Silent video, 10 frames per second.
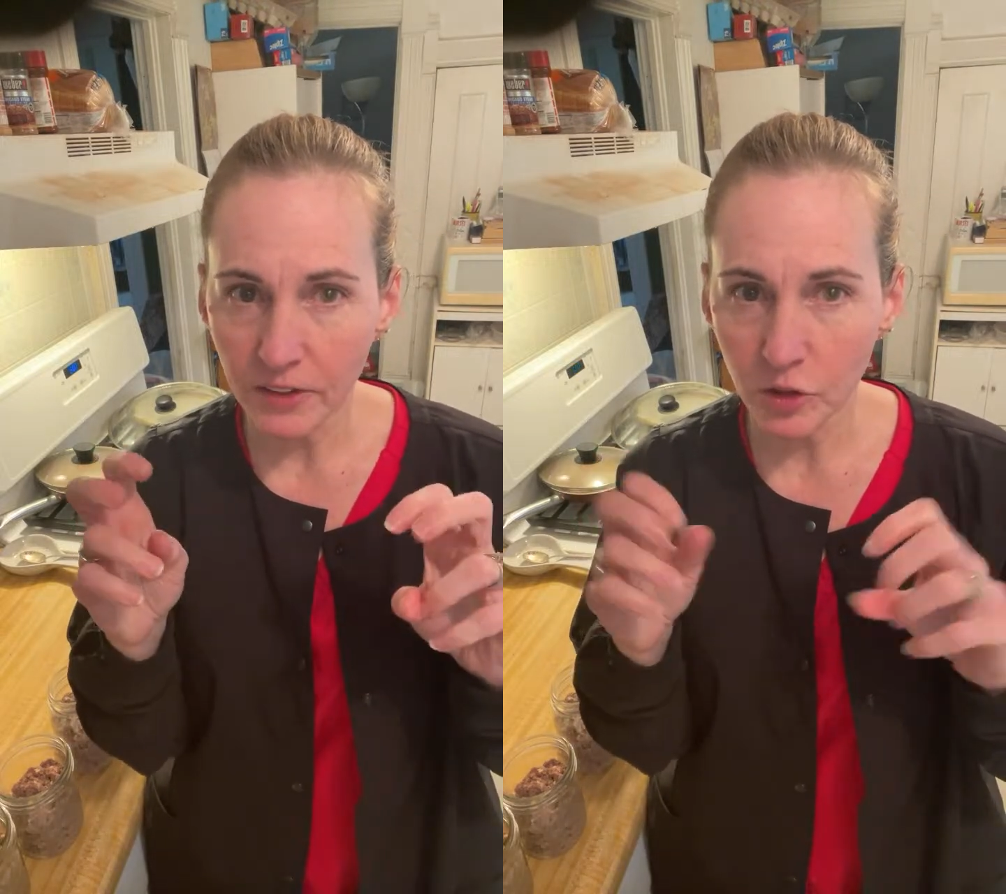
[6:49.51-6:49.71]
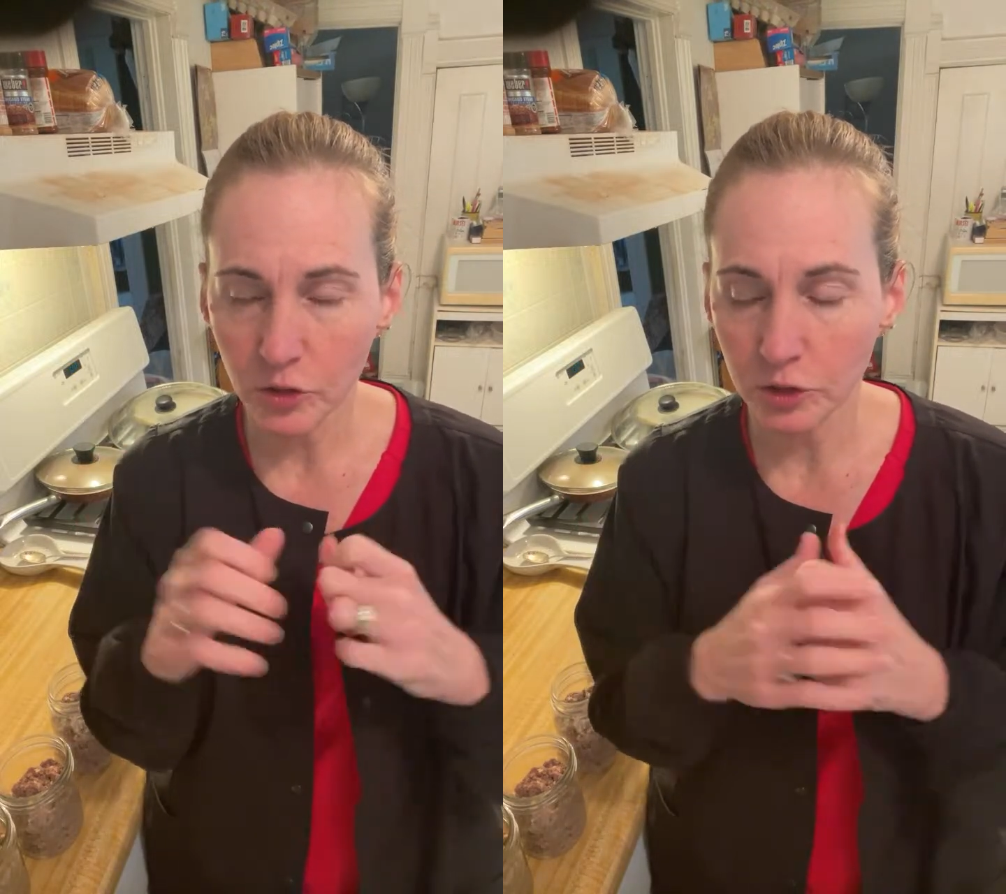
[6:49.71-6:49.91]

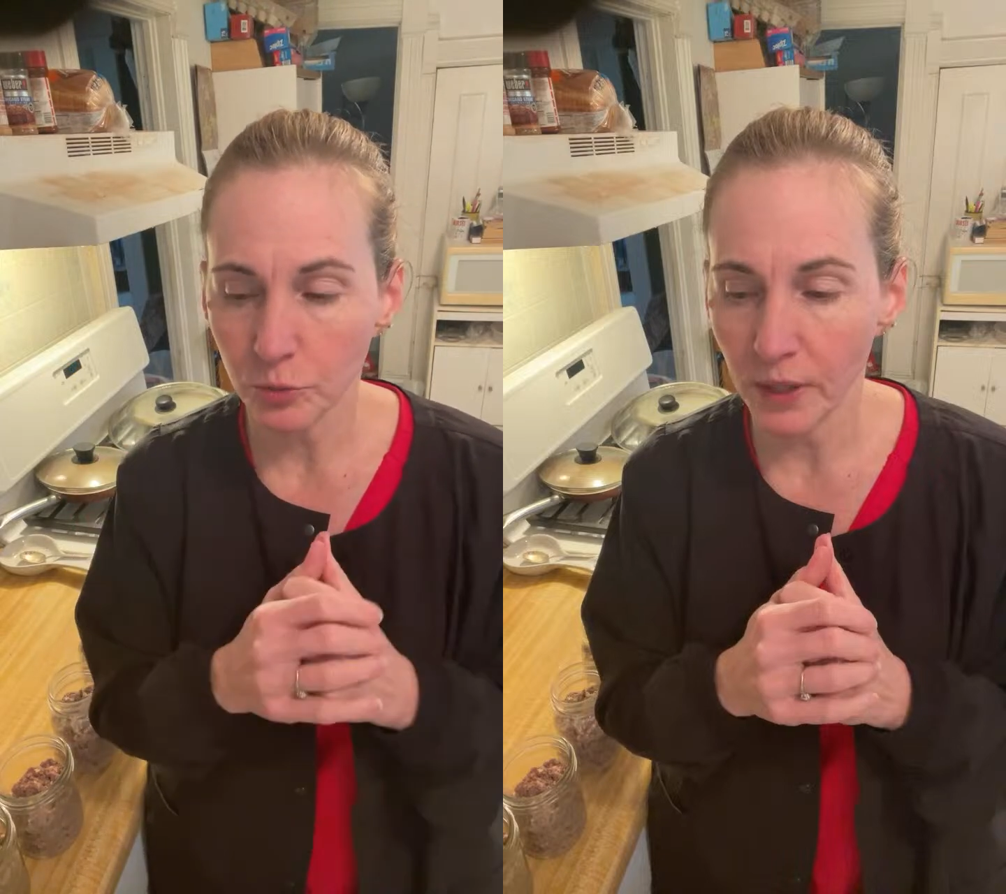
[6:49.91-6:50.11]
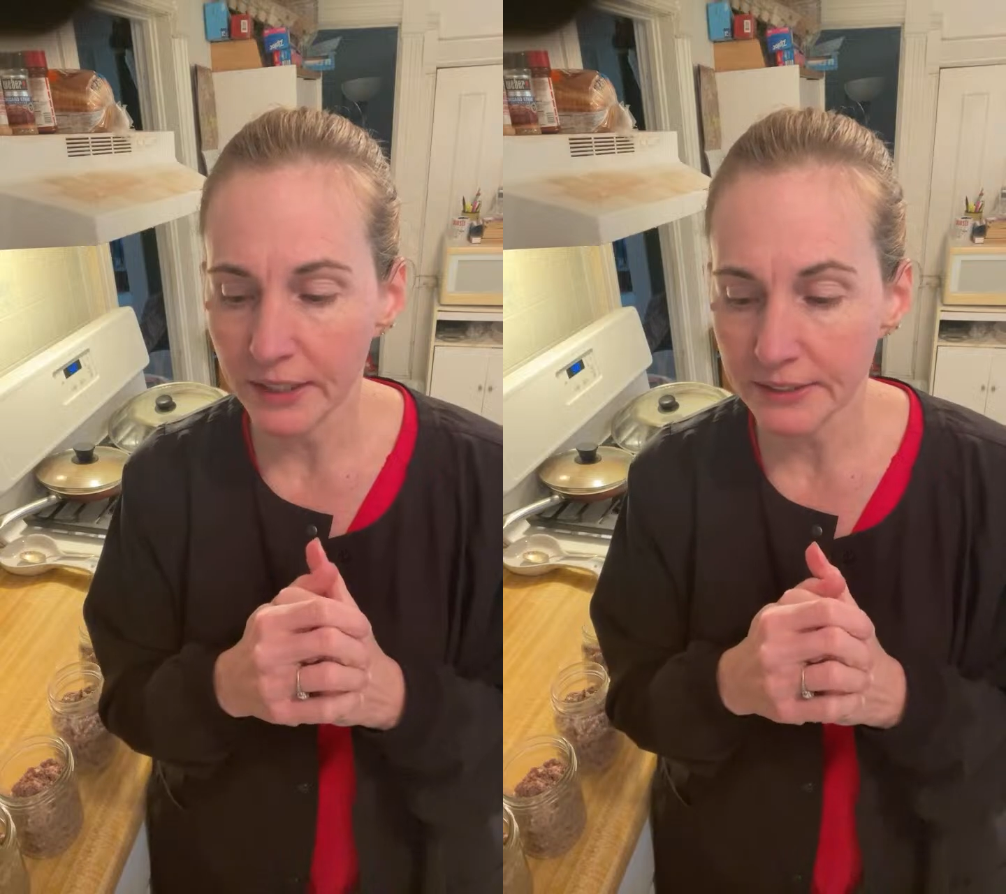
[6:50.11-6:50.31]
turns
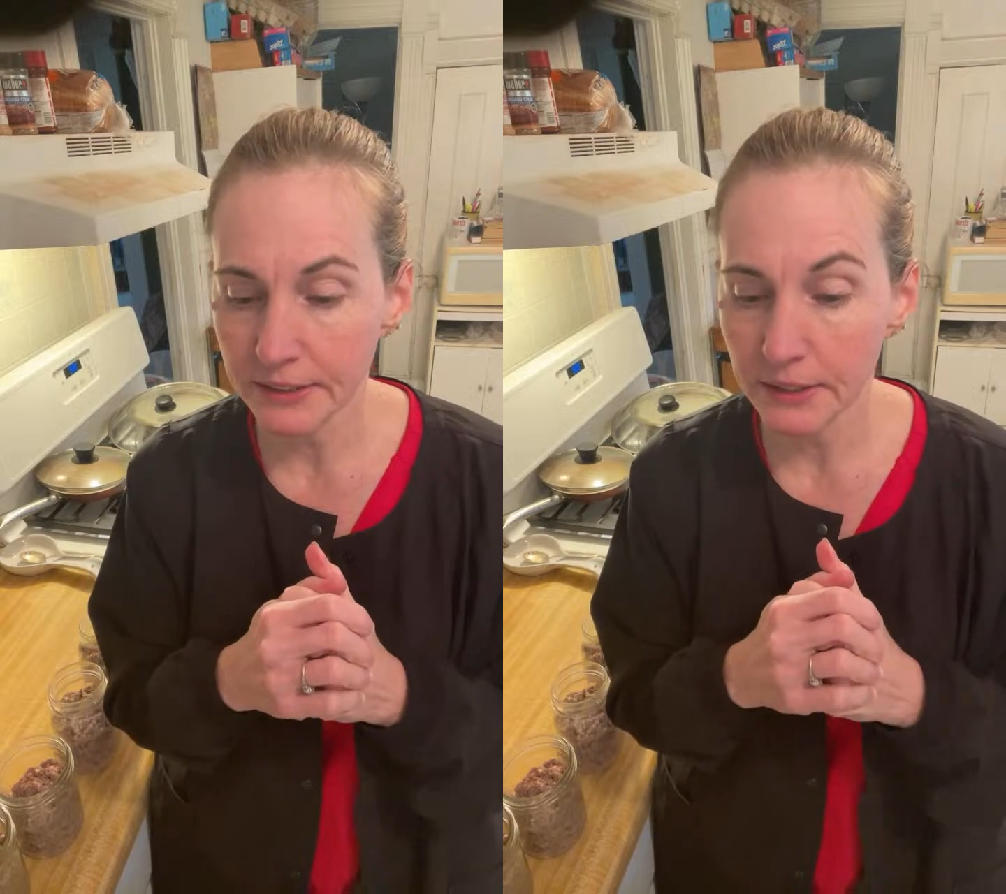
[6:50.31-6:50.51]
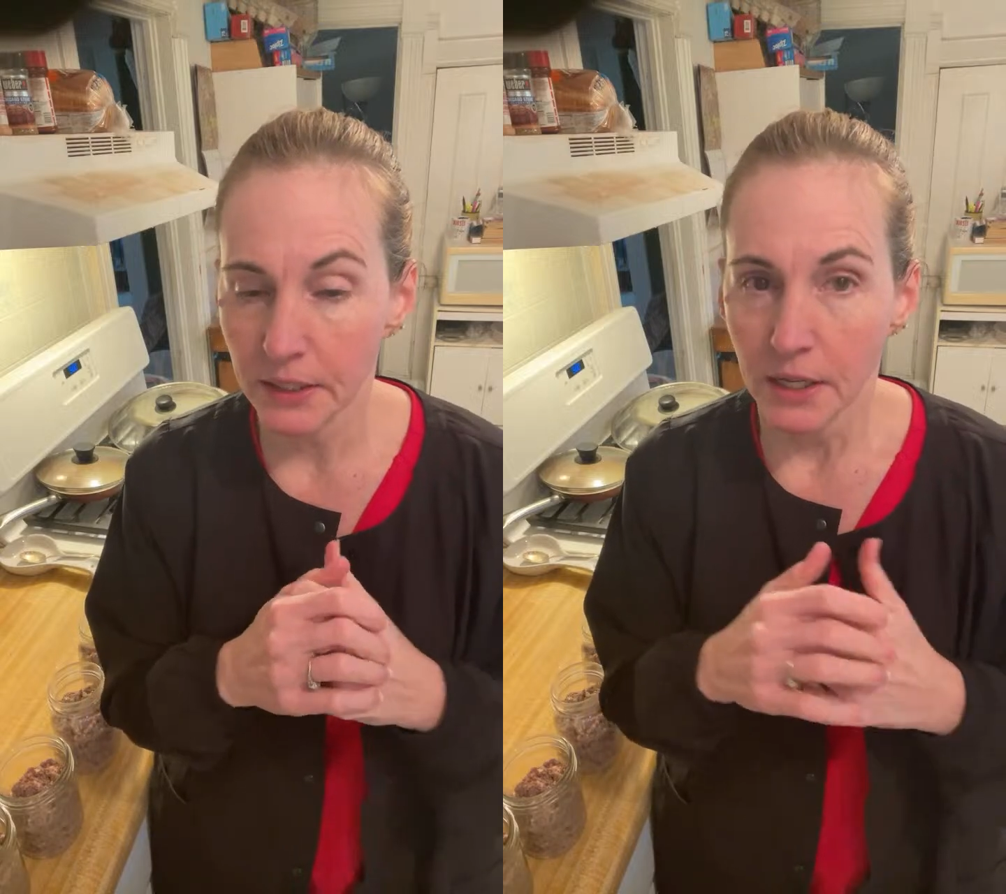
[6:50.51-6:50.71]

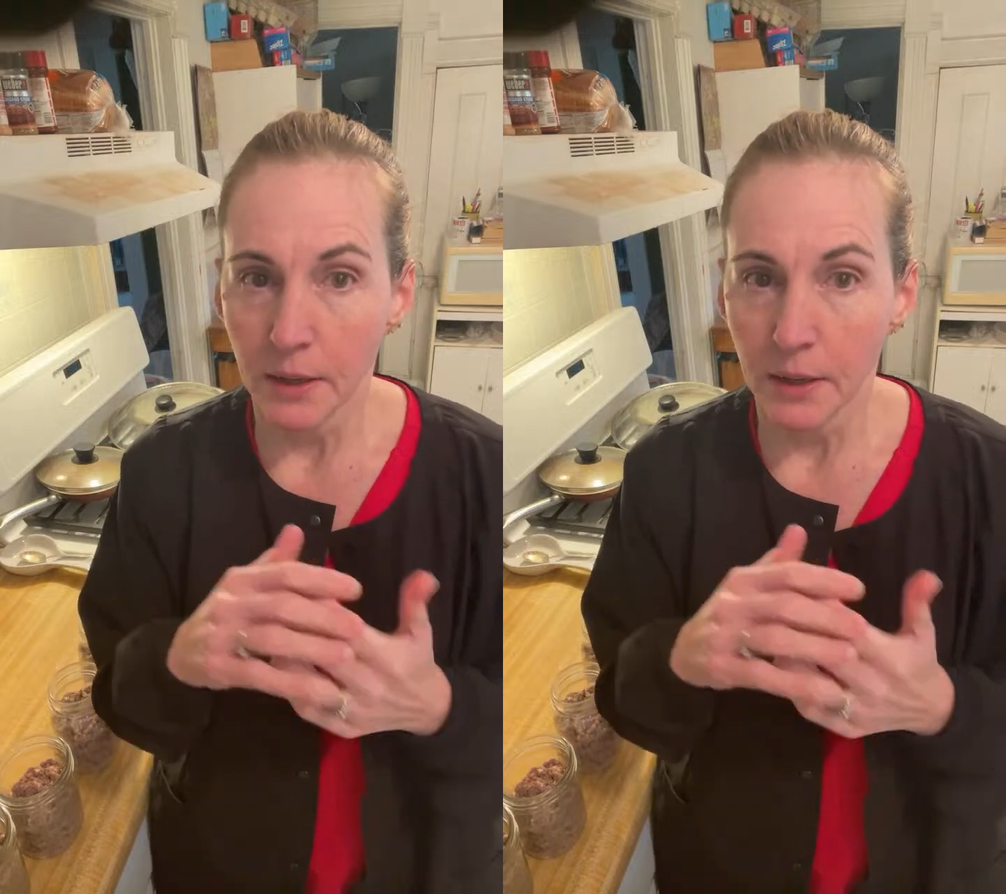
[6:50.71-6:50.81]
rancid.